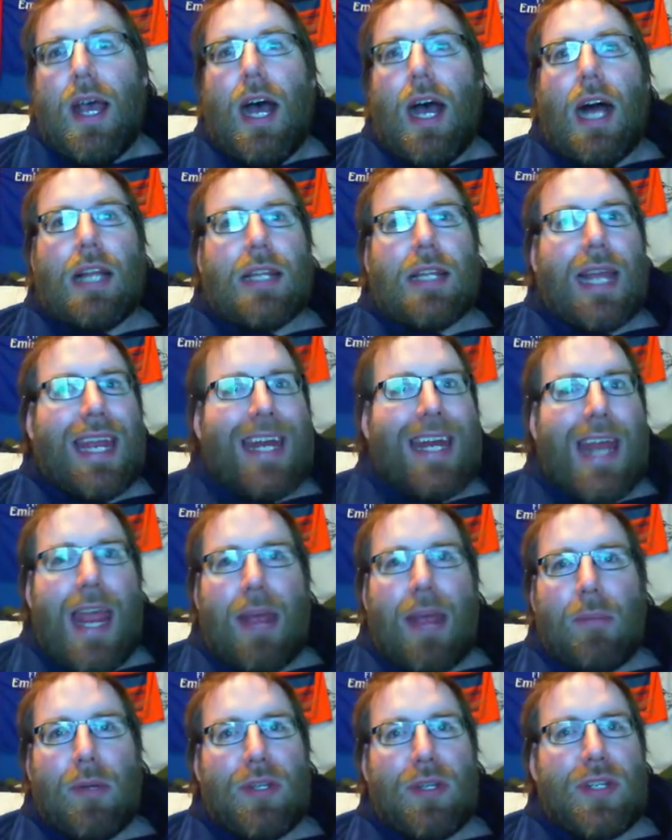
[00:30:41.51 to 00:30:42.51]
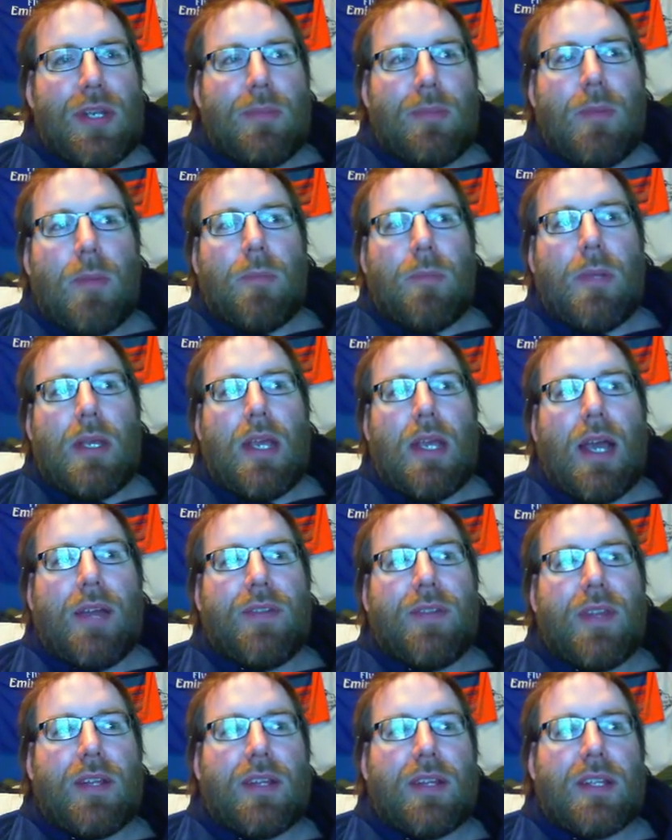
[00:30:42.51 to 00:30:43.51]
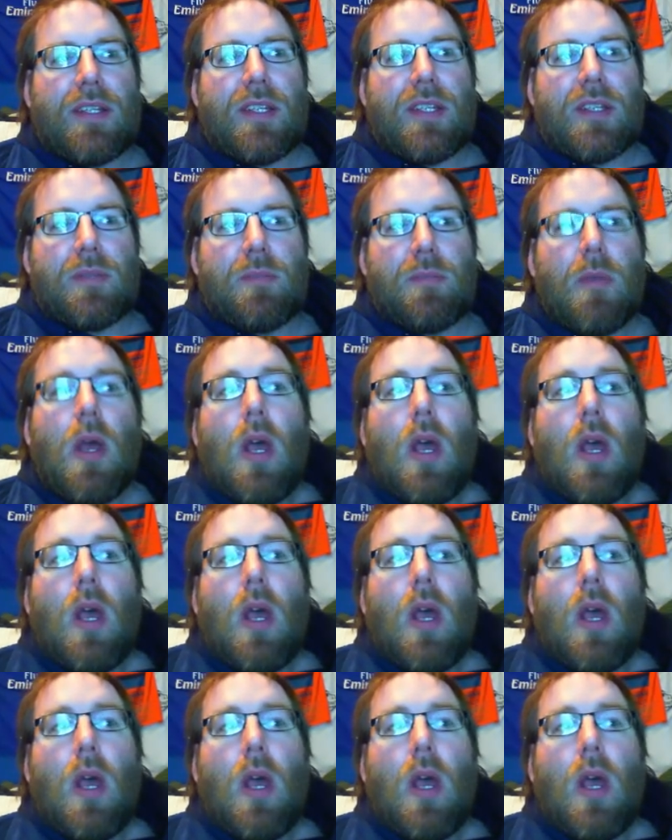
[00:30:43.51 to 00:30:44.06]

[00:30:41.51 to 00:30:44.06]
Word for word: Uh, late hammer G P P. I think this is